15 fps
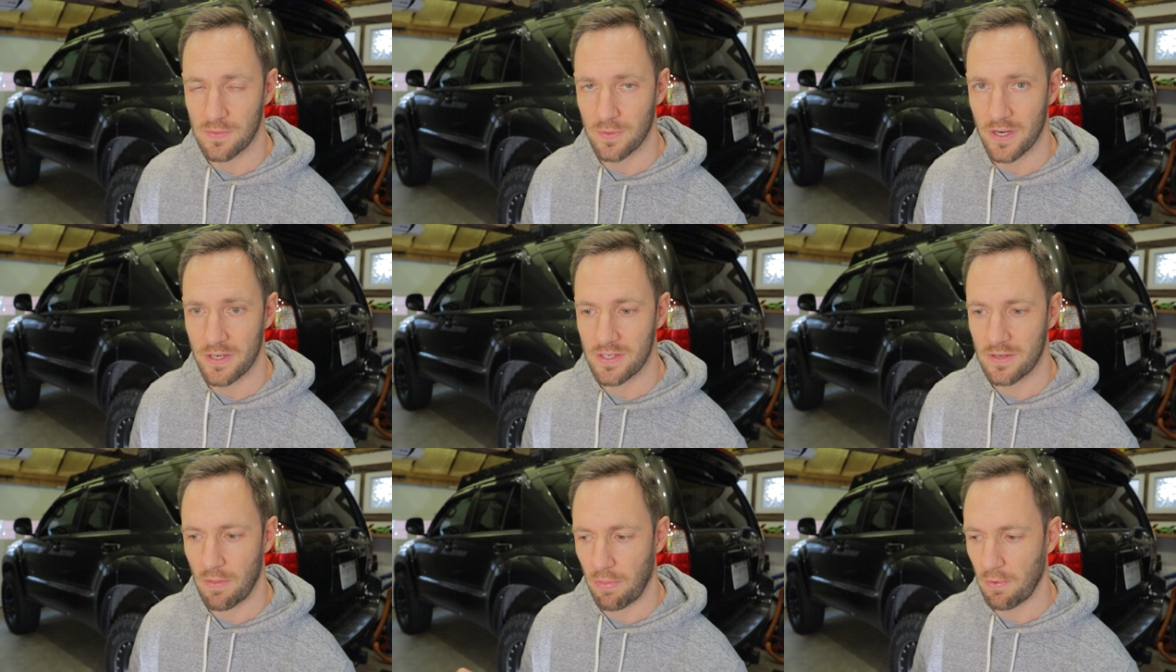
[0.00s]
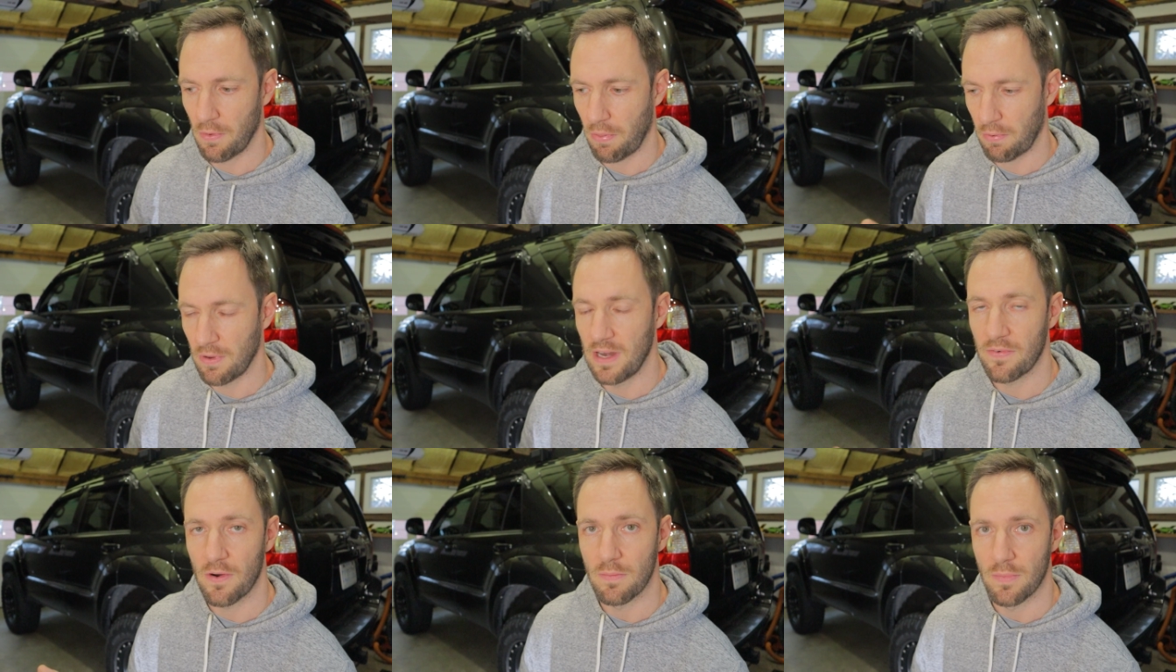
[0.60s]
switch through 3
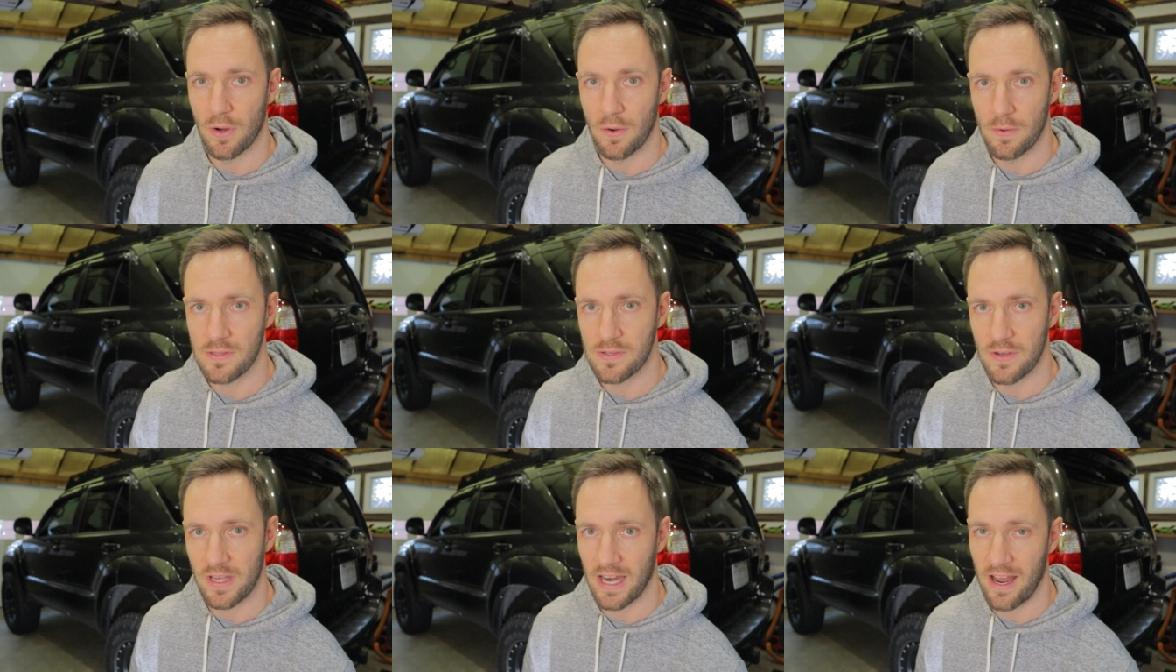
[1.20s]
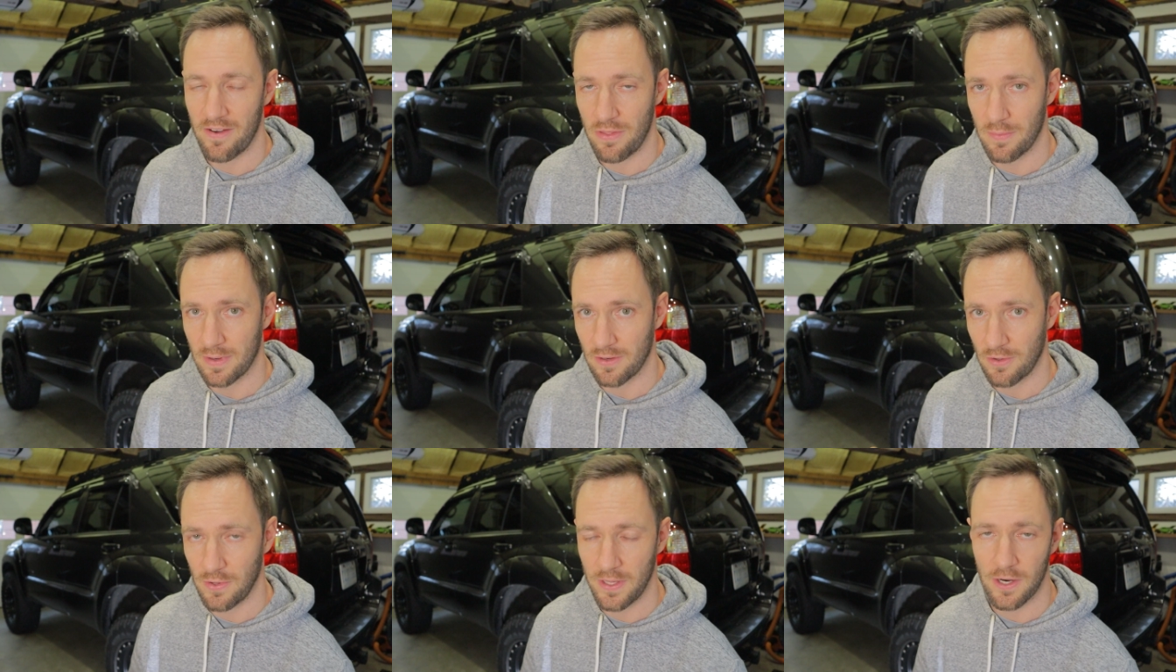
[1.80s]
different modes, so you can have them
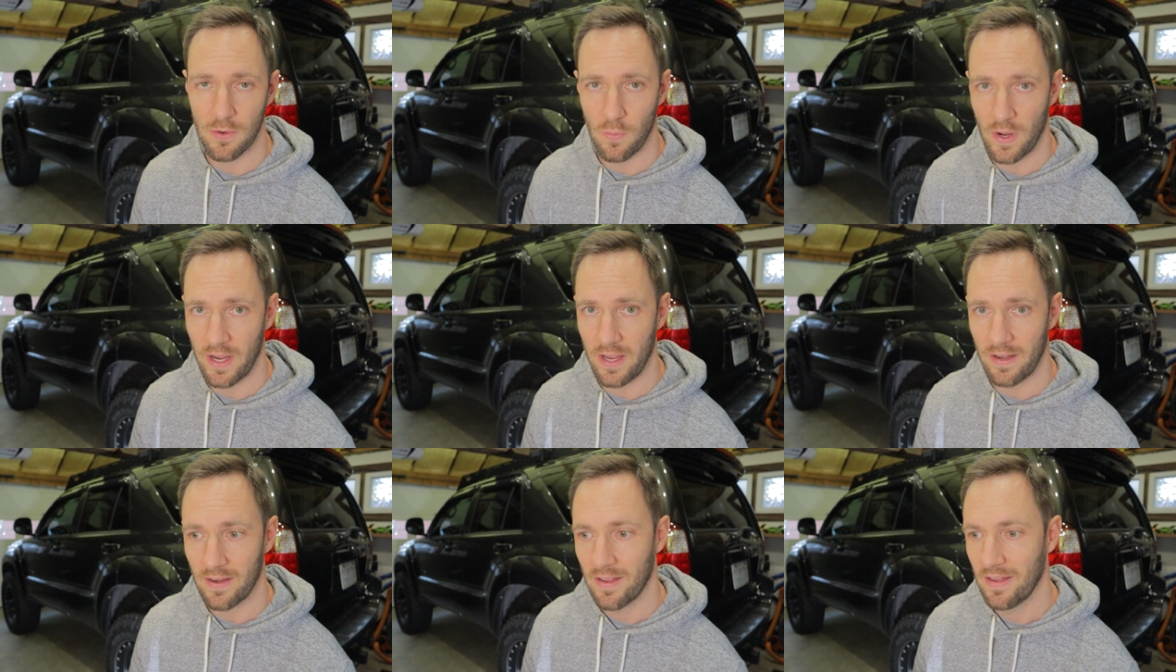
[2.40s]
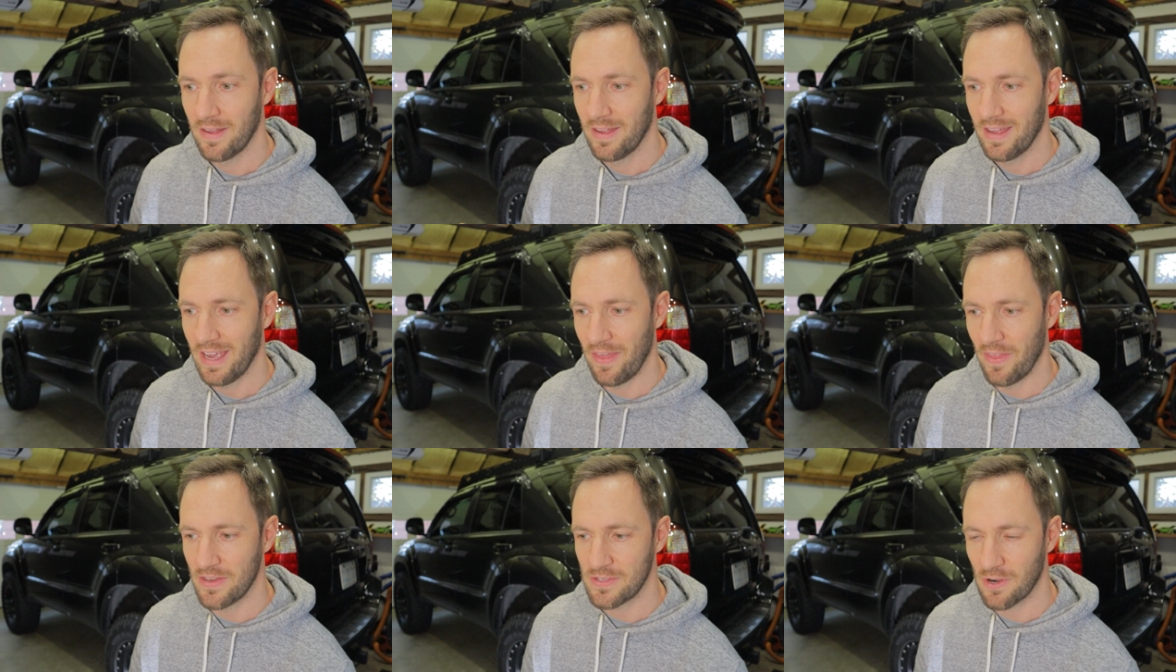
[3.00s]
in clear white,
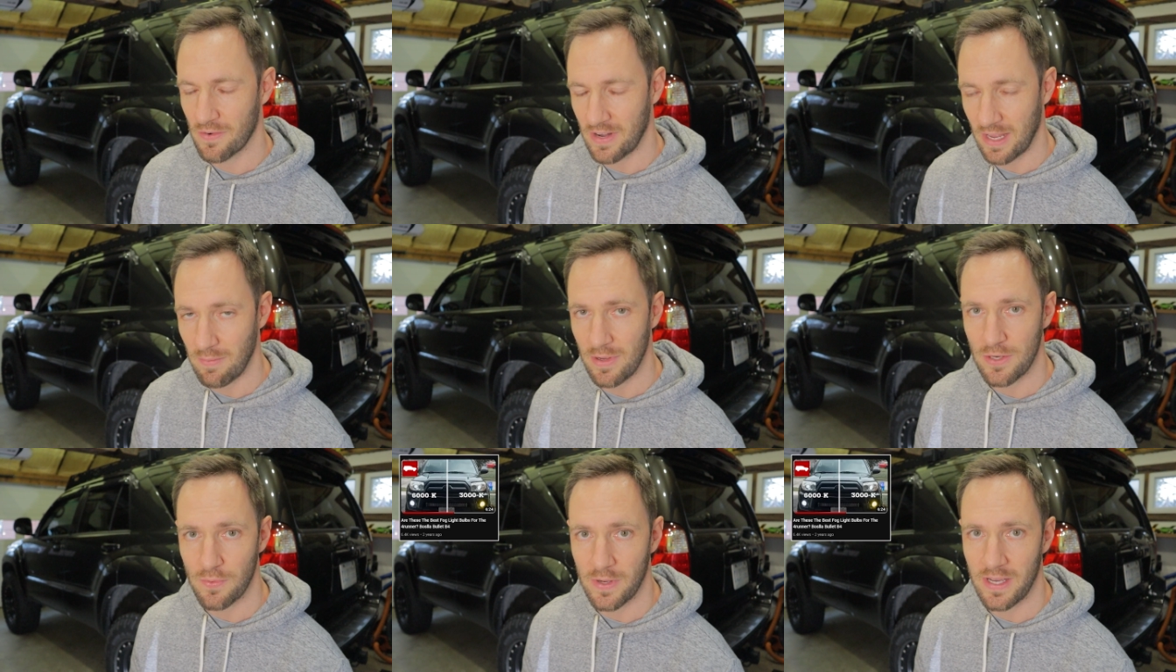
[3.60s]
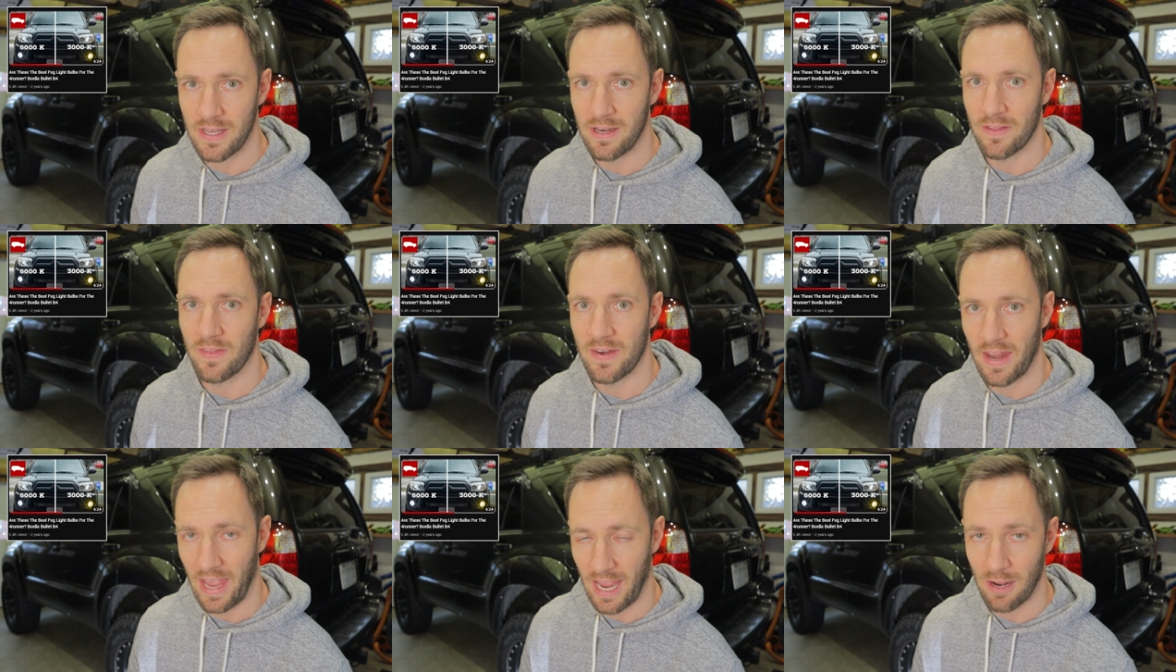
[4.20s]
and then sort of in between, and
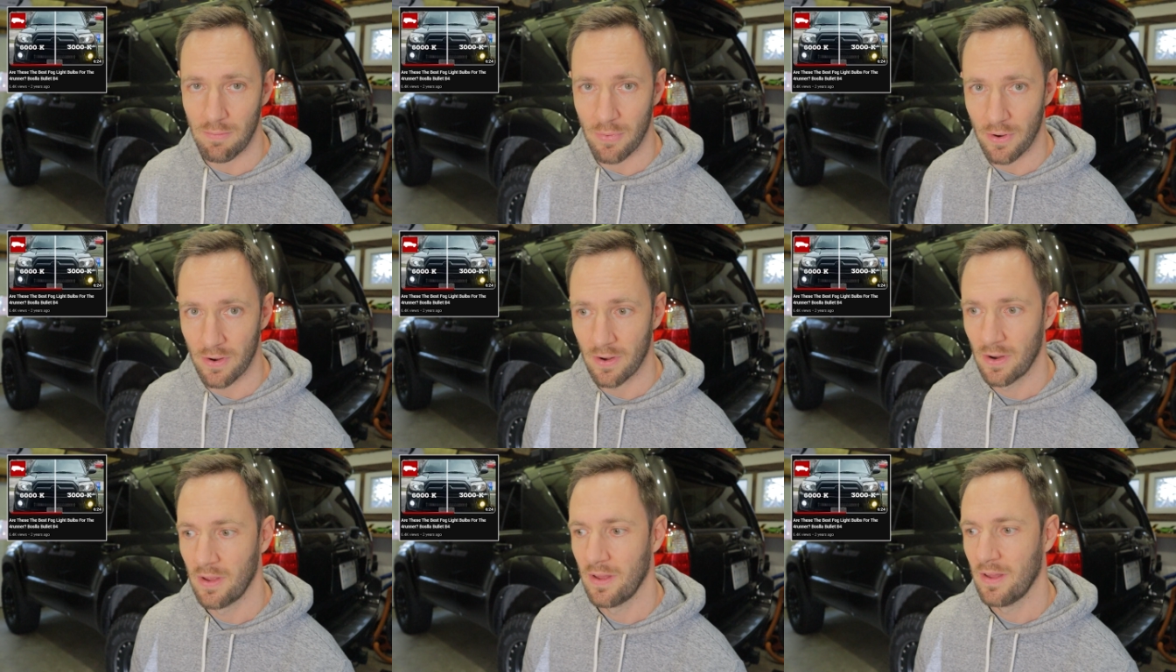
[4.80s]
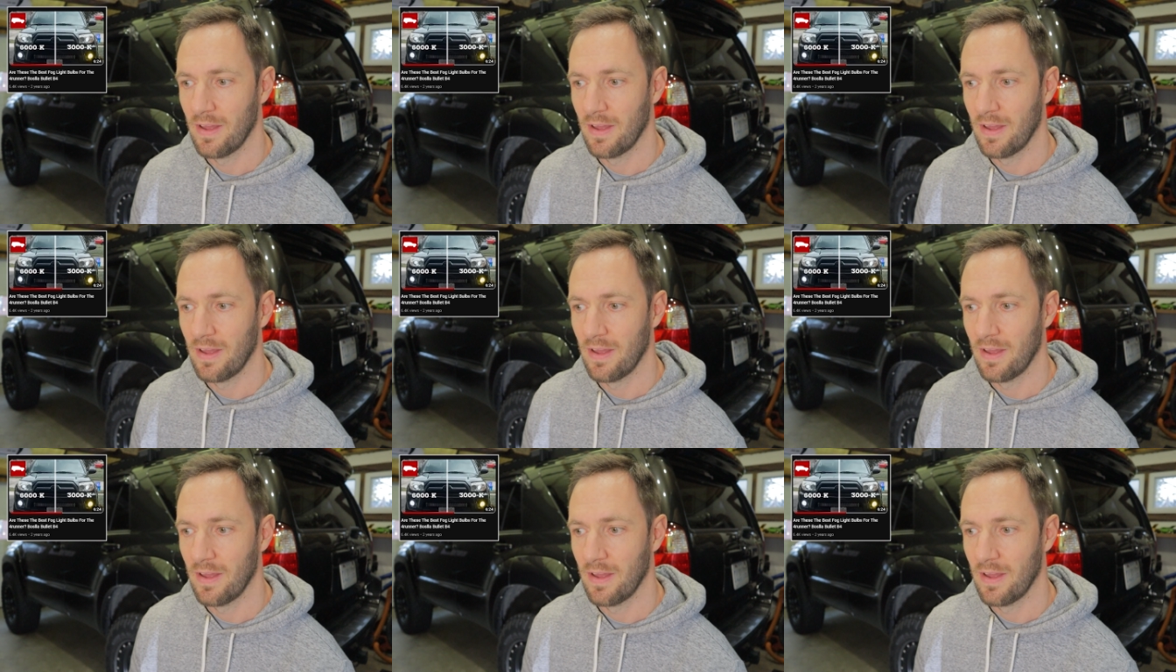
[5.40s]
then amber.